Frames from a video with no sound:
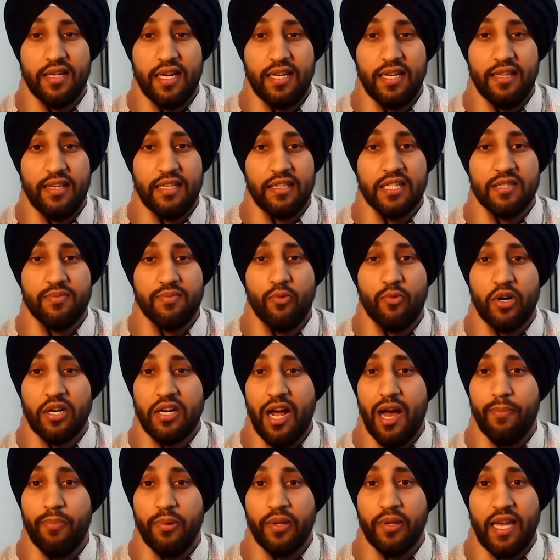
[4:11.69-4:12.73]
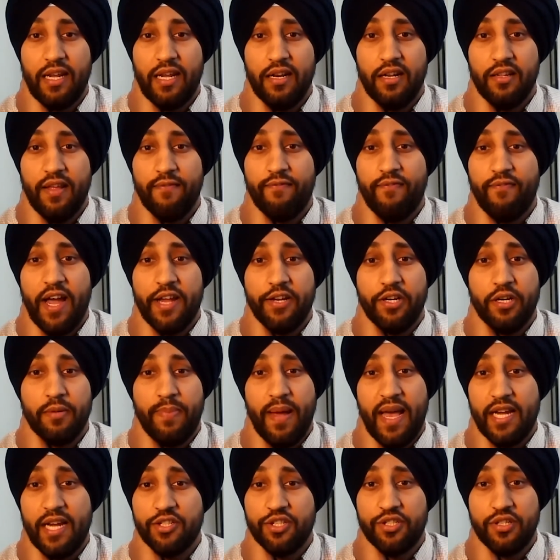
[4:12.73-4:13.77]
I think that's more complicated than find your
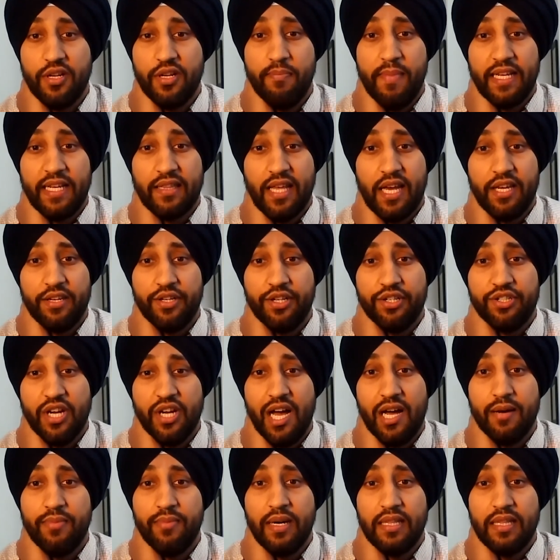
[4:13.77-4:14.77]
passion and make that your job.